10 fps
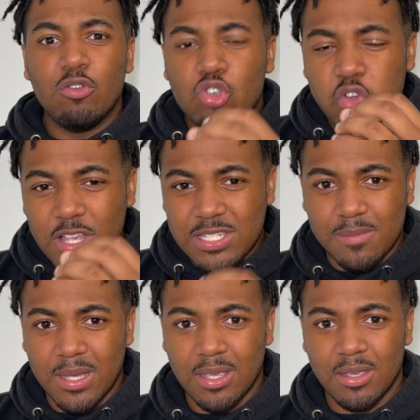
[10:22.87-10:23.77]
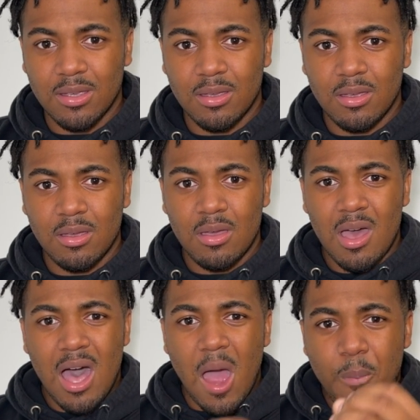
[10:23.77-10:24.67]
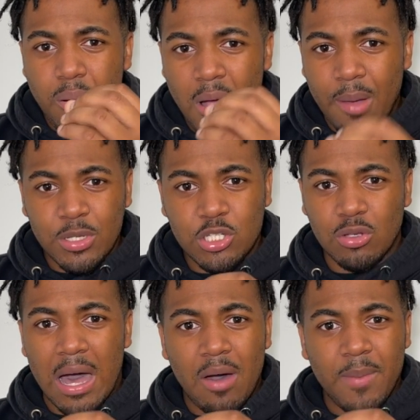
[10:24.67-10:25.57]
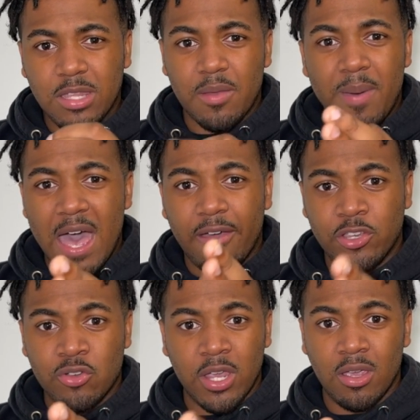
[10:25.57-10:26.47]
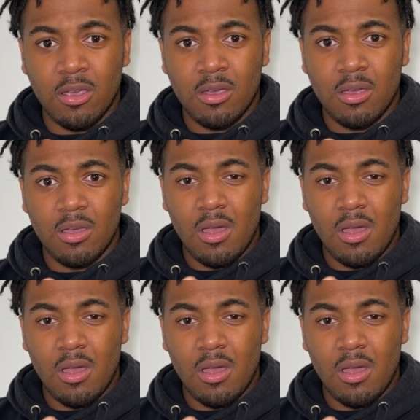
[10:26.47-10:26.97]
if you trust me, I promise you I'll make the path straight.